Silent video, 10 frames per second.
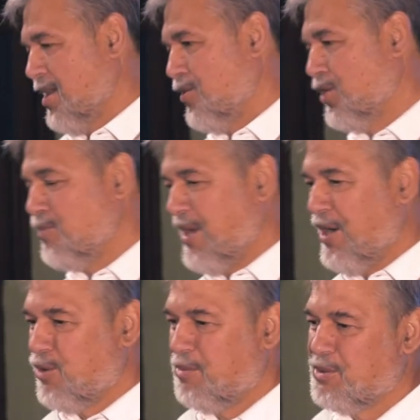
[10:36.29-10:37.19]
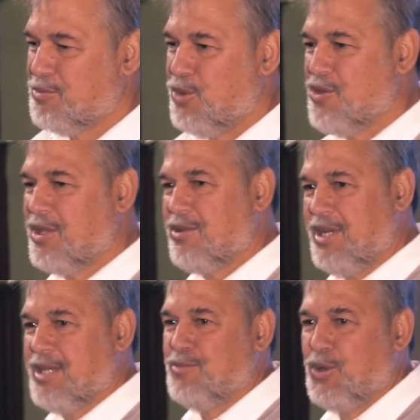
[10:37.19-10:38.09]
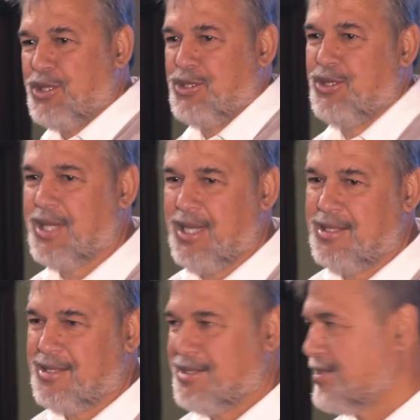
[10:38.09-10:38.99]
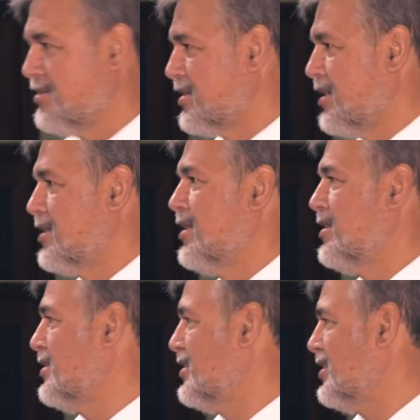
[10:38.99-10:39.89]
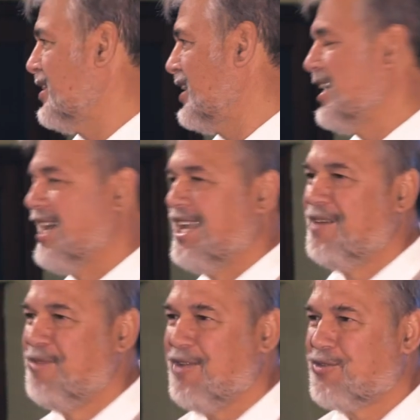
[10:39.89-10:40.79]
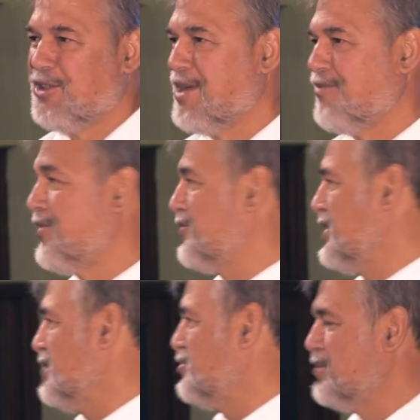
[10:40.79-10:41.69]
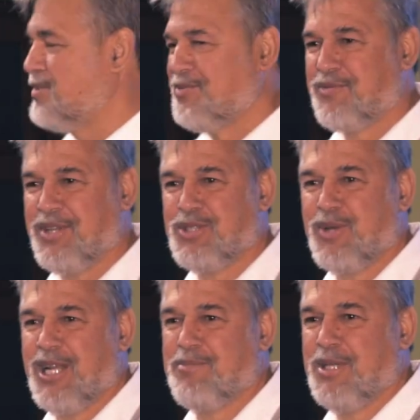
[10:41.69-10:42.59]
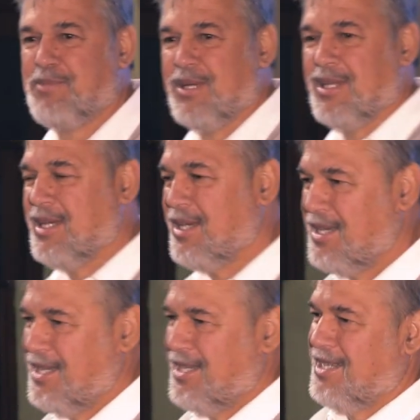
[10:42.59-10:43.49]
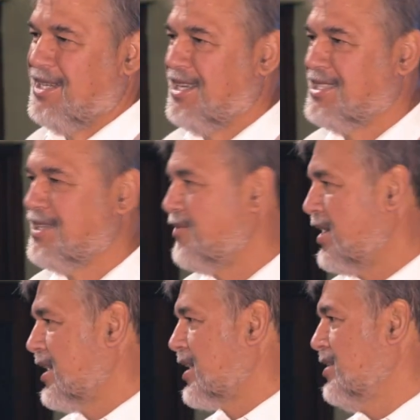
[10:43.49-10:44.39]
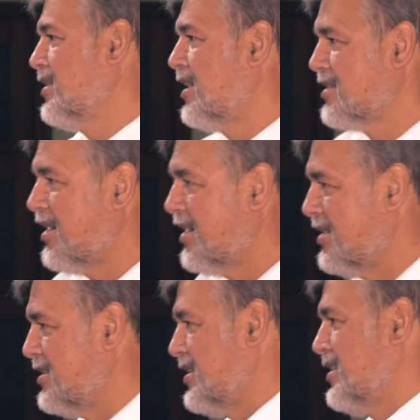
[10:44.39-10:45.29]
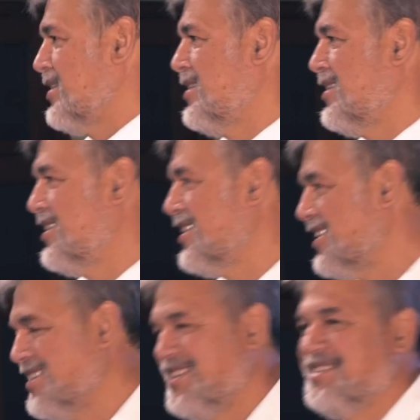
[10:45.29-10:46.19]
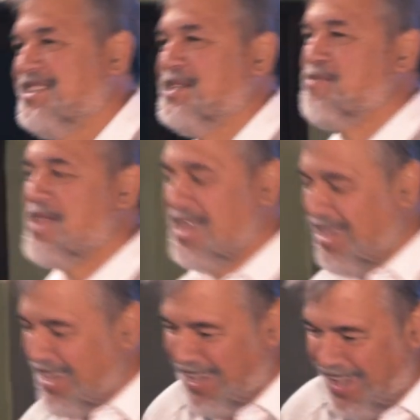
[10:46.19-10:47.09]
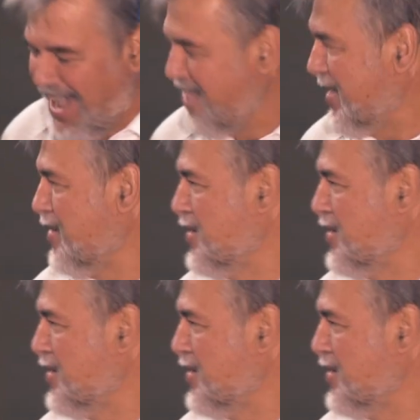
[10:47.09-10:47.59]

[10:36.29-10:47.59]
All the married women with more than 2 kids, you can go. And I'm left with about 15 people, 15, 20 people. And I say, fine, okay, you guys are hired. All right. And